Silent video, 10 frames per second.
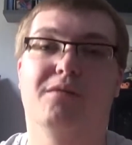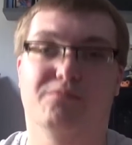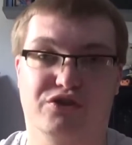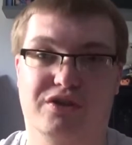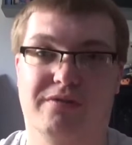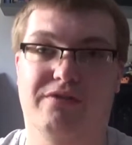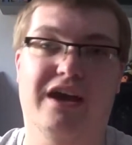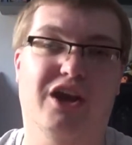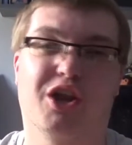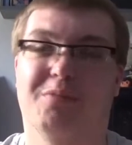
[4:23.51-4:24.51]
but some of
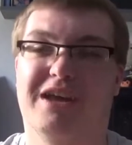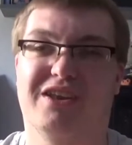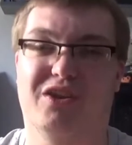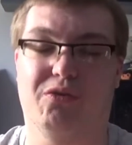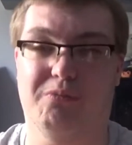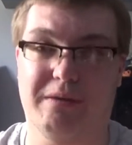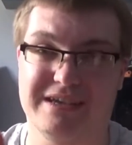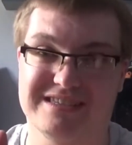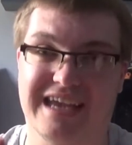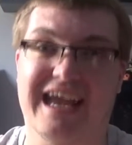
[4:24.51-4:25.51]
it a little bit,
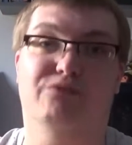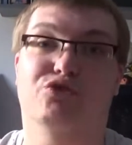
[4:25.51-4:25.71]
maybe say you have